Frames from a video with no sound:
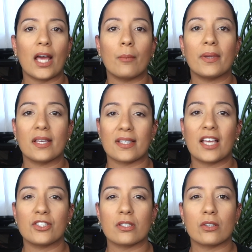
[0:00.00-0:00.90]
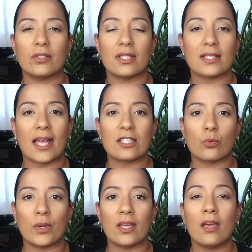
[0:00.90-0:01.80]
out, because I just learned this
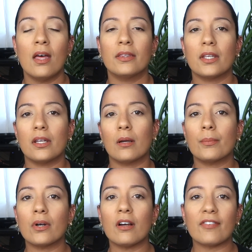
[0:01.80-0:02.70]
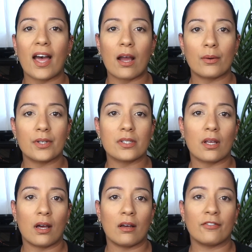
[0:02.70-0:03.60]
last week, the number of hours
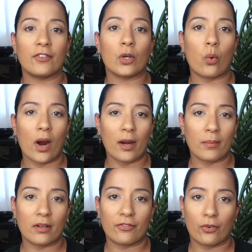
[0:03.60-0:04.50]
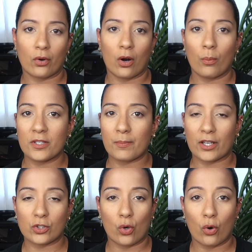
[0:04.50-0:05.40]
of requirement for home
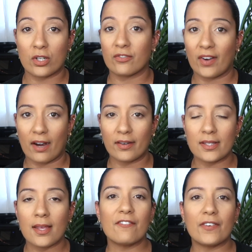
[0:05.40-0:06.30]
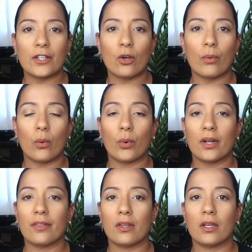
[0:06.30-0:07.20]
inspection course varies. I see a video where
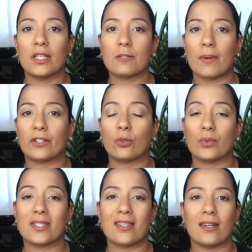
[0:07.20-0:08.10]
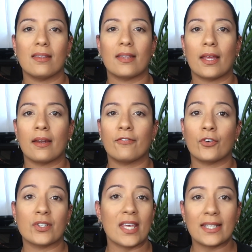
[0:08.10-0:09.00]
one of the inspector was stating that
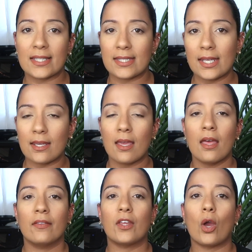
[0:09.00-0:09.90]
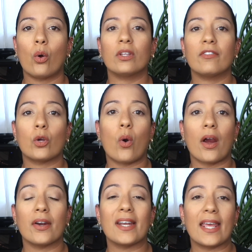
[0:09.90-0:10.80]
for Tennessee, they only
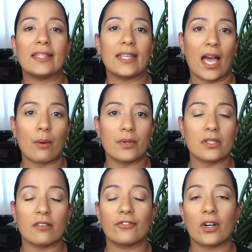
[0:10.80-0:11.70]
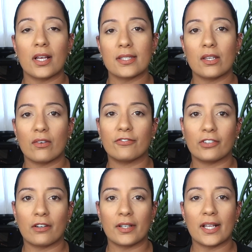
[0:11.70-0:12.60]
require 90 hours. For us here in
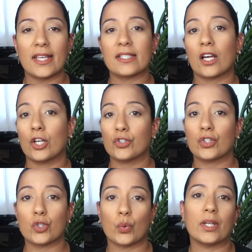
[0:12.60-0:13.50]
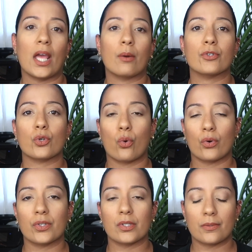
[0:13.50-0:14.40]
Florida, it's 120 hours
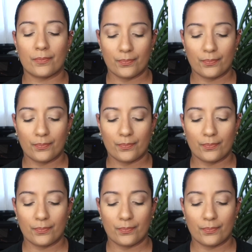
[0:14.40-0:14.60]
course.